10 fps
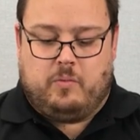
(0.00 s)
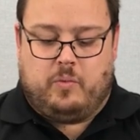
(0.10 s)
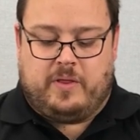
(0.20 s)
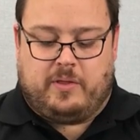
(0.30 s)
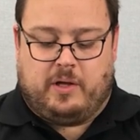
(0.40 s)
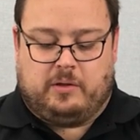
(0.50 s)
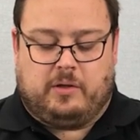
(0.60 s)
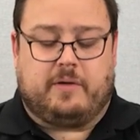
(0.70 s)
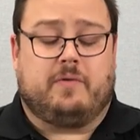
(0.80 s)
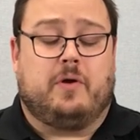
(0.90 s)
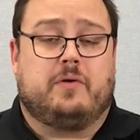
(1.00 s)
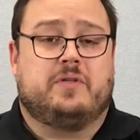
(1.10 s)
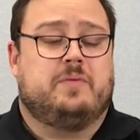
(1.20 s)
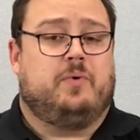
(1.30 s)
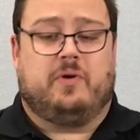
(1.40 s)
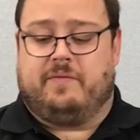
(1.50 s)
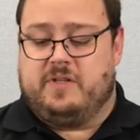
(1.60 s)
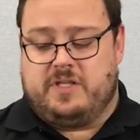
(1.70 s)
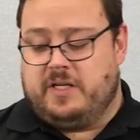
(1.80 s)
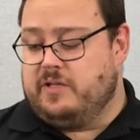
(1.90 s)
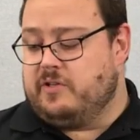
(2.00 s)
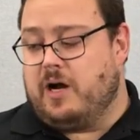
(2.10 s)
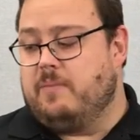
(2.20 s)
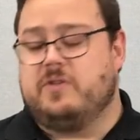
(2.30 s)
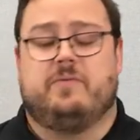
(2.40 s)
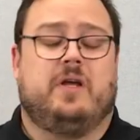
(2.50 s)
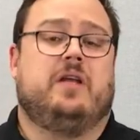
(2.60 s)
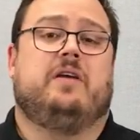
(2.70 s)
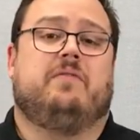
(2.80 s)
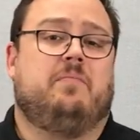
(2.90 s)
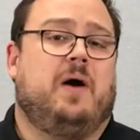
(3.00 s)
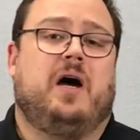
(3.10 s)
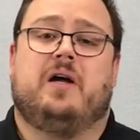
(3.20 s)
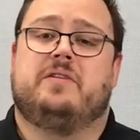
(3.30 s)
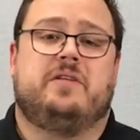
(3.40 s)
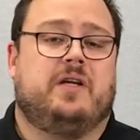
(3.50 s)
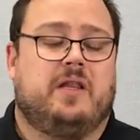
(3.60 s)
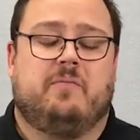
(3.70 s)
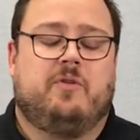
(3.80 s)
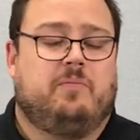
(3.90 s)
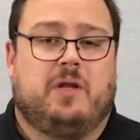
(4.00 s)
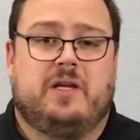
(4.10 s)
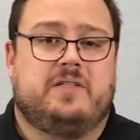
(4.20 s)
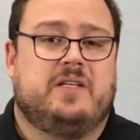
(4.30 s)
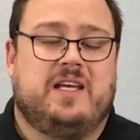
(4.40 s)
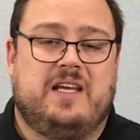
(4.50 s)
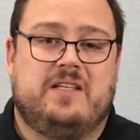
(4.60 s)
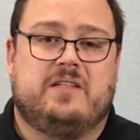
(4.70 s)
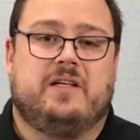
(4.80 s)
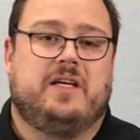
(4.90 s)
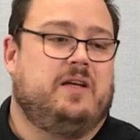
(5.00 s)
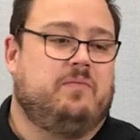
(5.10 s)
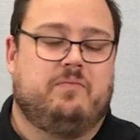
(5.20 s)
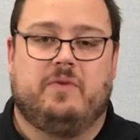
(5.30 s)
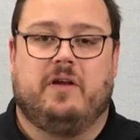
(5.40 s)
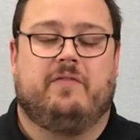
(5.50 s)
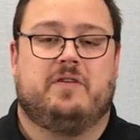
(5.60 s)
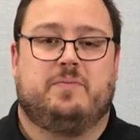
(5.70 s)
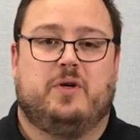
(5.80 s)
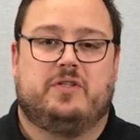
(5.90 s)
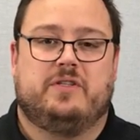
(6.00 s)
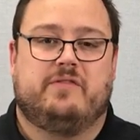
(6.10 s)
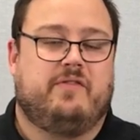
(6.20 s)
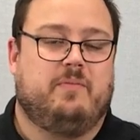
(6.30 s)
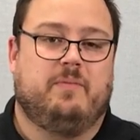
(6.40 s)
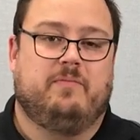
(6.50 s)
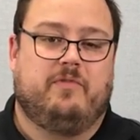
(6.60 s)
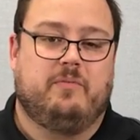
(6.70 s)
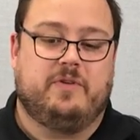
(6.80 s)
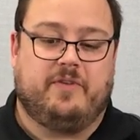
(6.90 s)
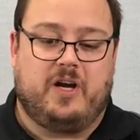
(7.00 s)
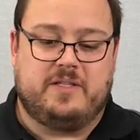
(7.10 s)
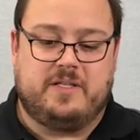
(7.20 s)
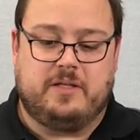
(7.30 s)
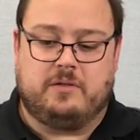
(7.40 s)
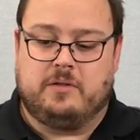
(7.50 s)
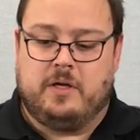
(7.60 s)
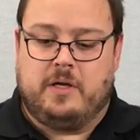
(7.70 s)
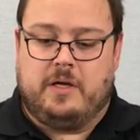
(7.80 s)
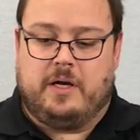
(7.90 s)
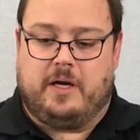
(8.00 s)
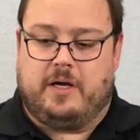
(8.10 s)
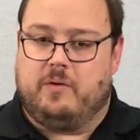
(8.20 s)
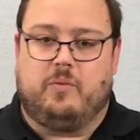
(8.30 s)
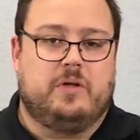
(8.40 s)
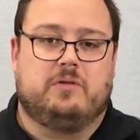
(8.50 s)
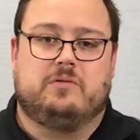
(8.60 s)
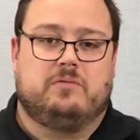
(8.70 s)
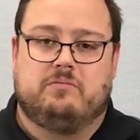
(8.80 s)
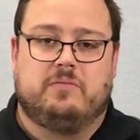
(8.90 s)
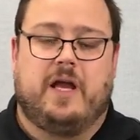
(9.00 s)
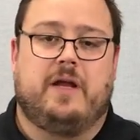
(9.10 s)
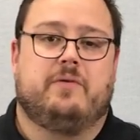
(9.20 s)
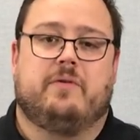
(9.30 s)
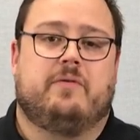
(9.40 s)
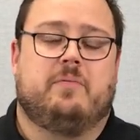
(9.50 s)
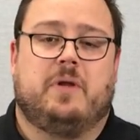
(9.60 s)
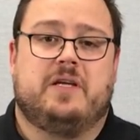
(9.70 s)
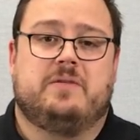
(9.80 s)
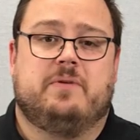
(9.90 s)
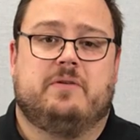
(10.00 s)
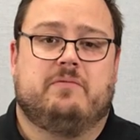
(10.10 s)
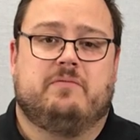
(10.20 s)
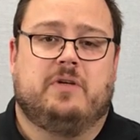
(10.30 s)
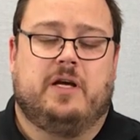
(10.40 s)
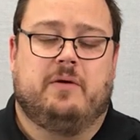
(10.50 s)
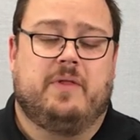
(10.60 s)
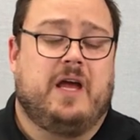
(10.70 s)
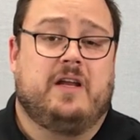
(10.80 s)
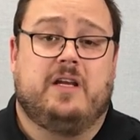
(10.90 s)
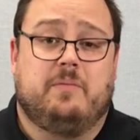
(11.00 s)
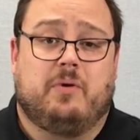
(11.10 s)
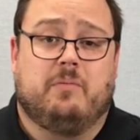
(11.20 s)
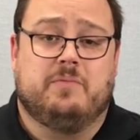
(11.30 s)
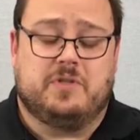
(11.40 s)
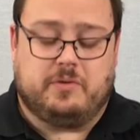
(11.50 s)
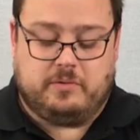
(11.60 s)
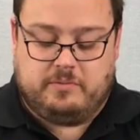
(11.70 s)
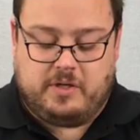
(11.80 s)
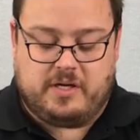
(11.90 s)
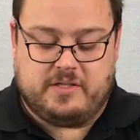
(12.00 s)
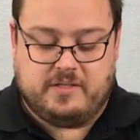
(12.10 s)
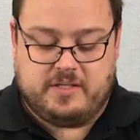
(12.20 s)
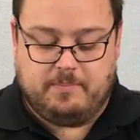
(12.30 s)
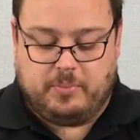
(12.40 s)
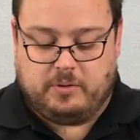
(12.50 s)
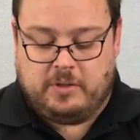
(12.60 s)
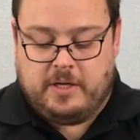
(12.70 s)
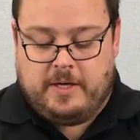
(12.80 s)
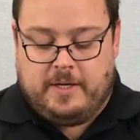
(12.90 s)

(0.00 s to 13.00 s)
with a lot of local support. If there's any dramas with any of the parts, you can get them replaced easily. You know, if it's purchased from Device Deal, we'll handle the replacement without any problems at all. Nice and simple.